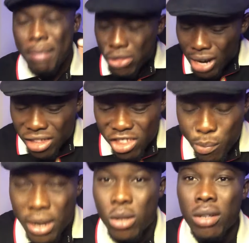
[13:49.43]
Make sure that
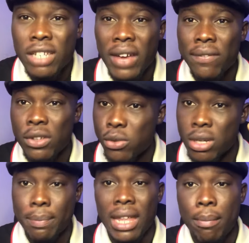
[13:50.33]
she's bringing all these 5 things
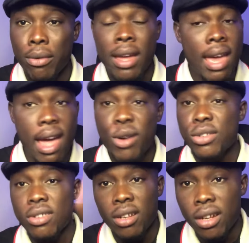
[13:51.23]
to the table.
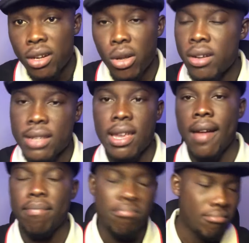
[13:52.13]
Else, don't date
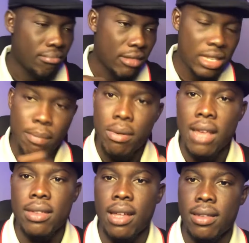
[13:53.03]
her.
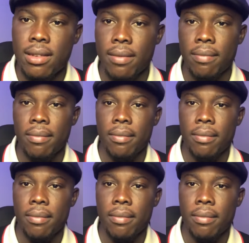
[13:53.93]
Simple as that.